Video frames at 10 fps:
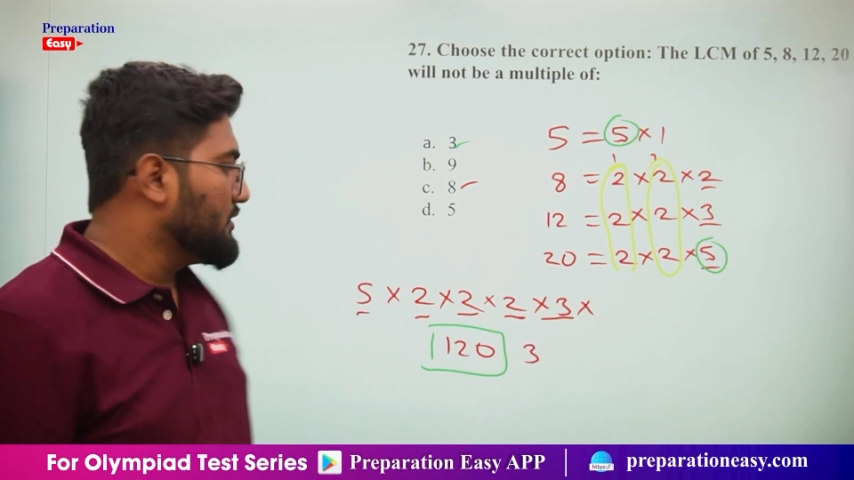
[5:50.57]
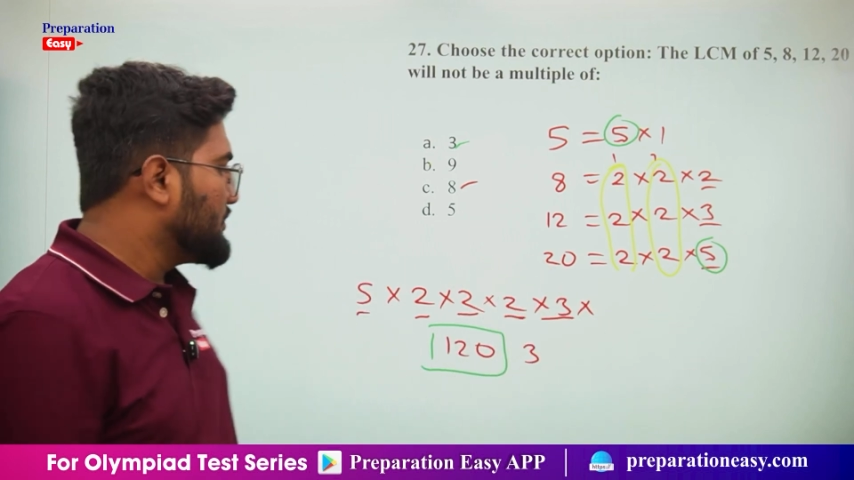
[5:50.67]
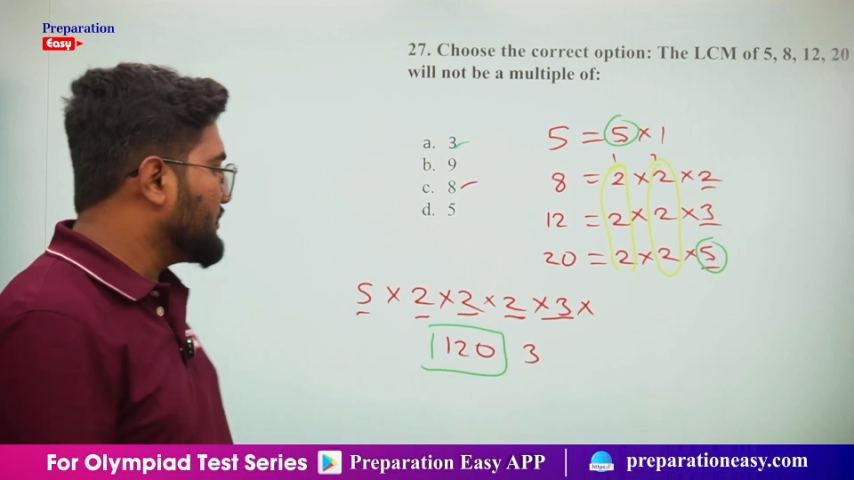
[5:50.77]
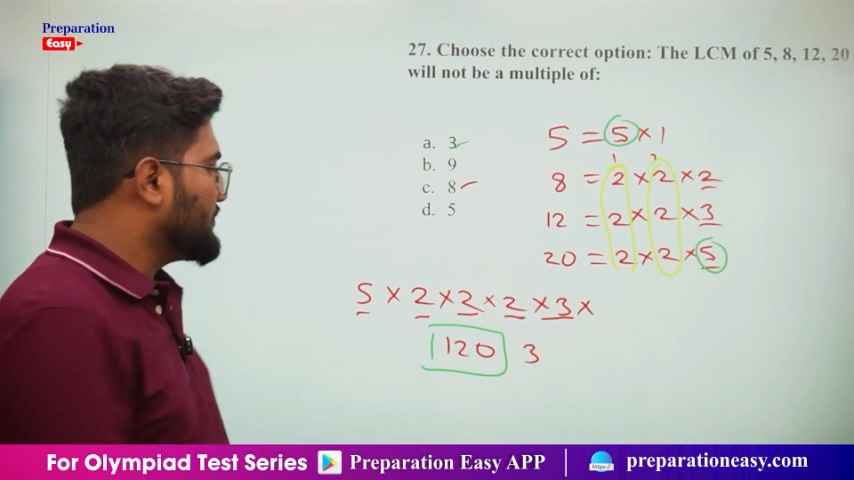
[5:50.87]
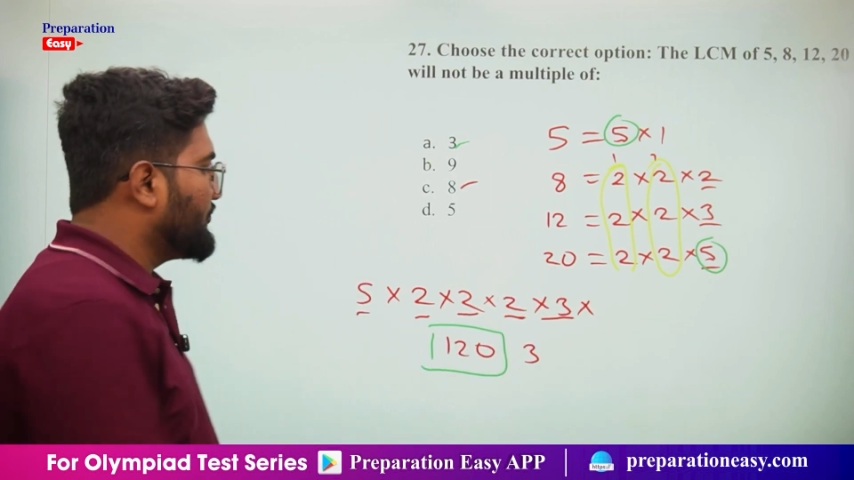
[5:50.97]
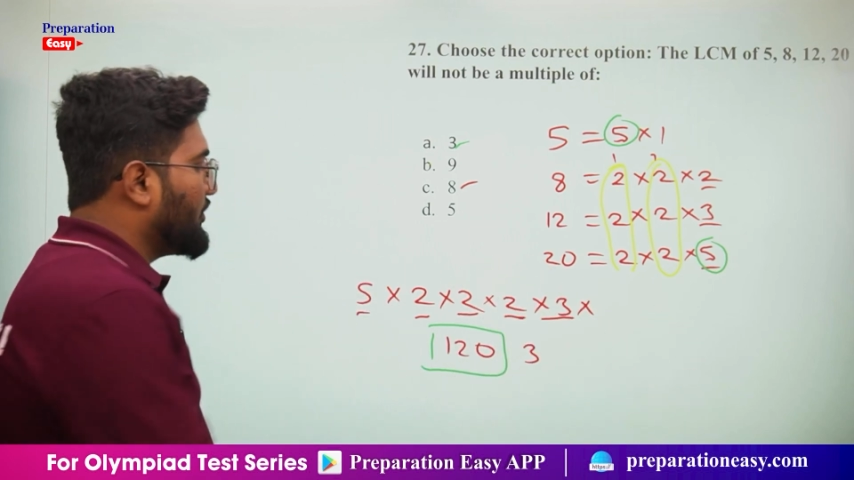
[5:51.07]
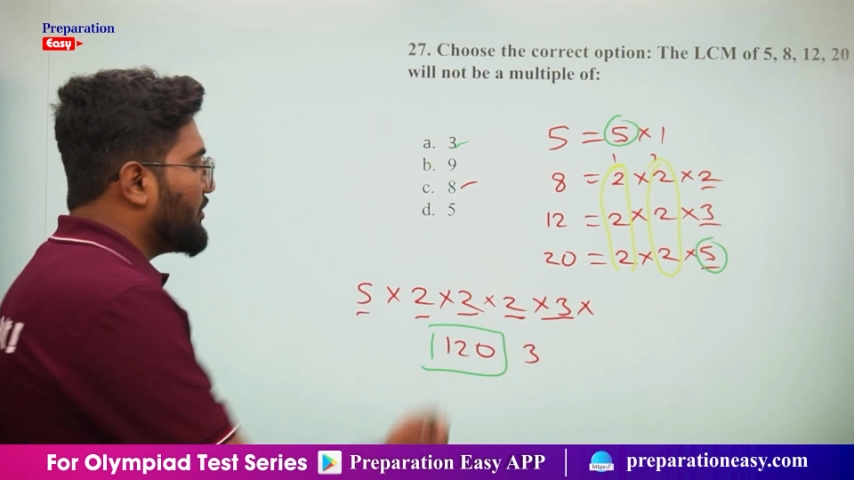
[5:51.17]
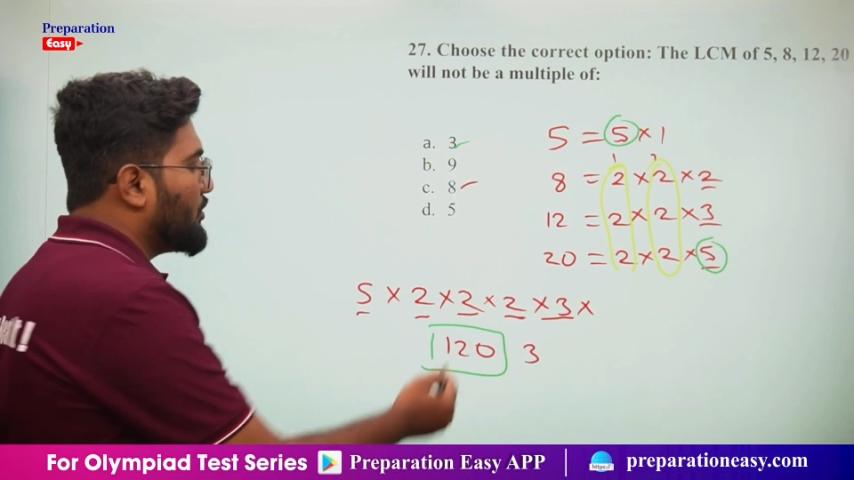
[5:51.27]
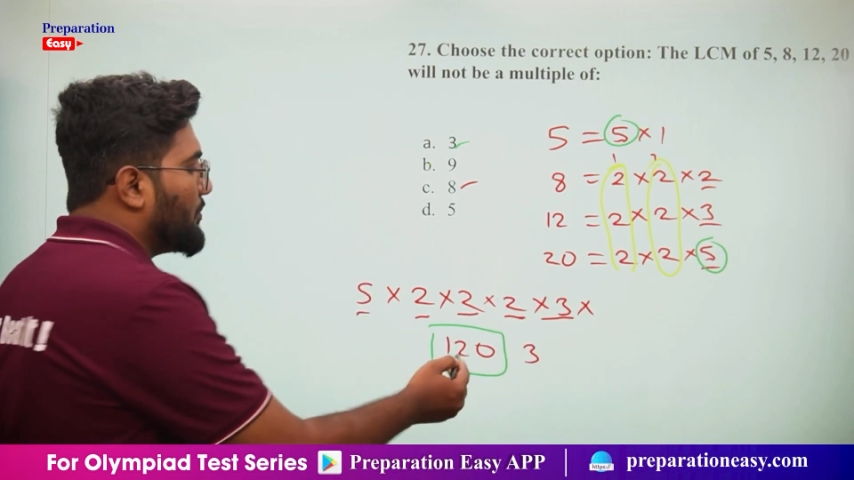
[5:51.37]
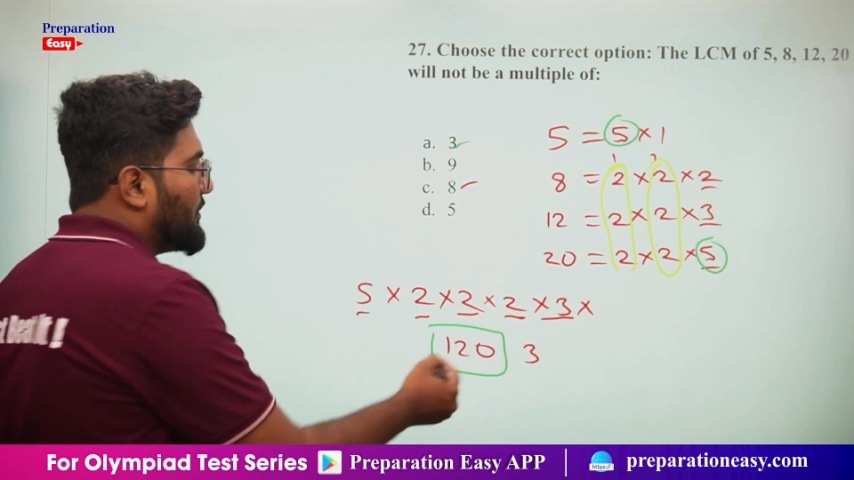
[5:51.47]
So
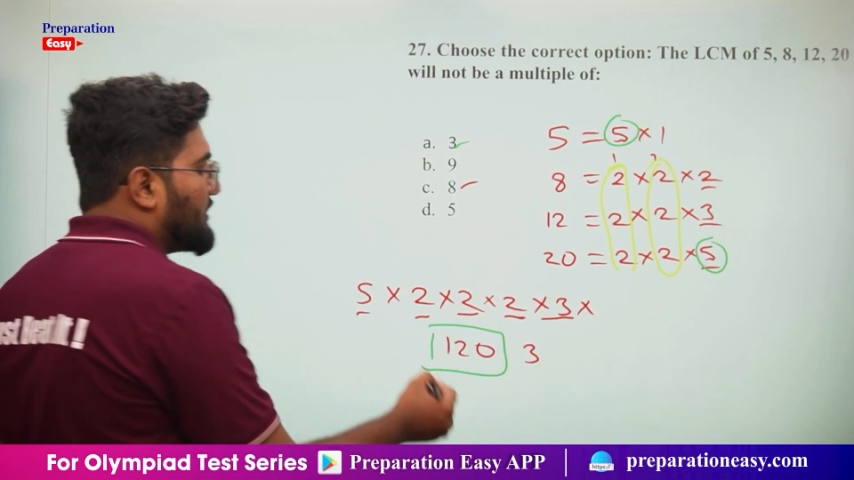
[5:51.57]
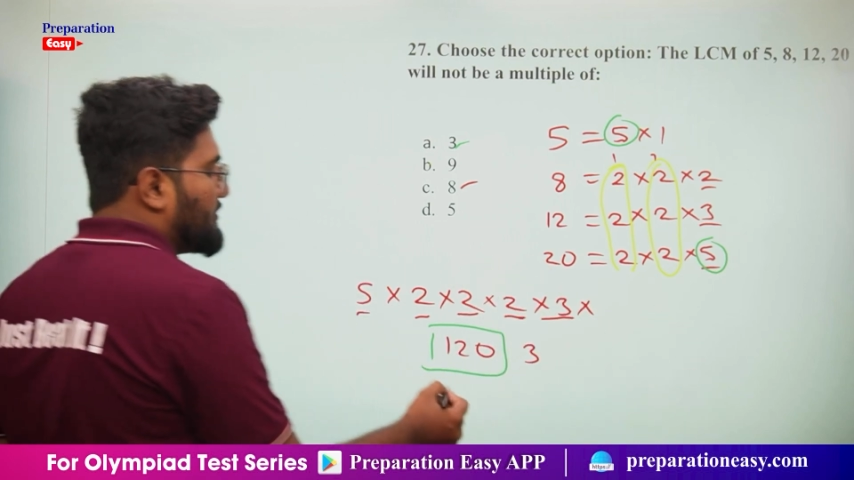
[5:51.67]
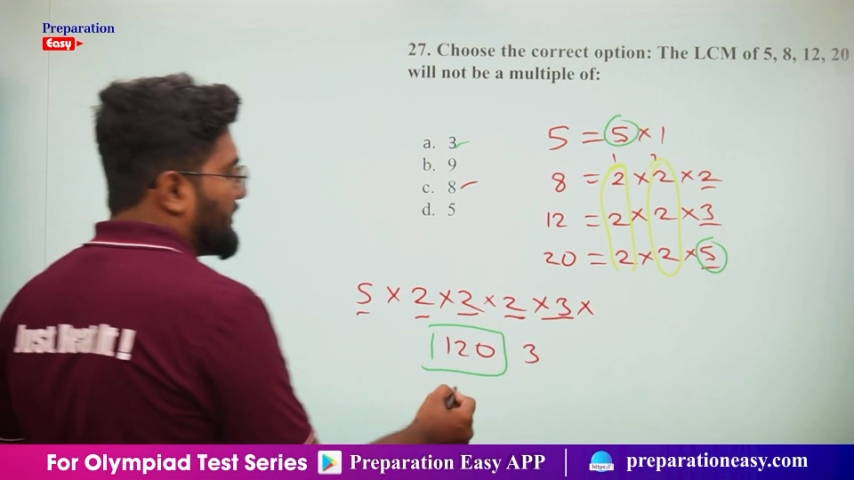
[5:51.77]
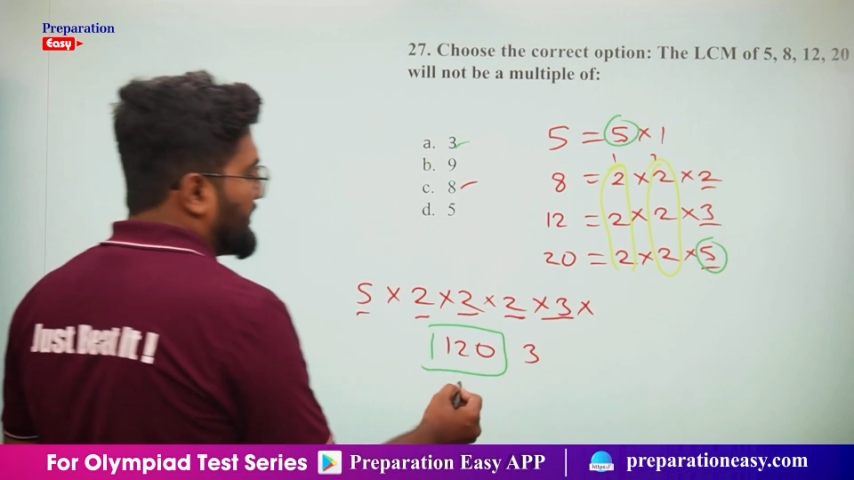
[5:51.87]
2 plus 1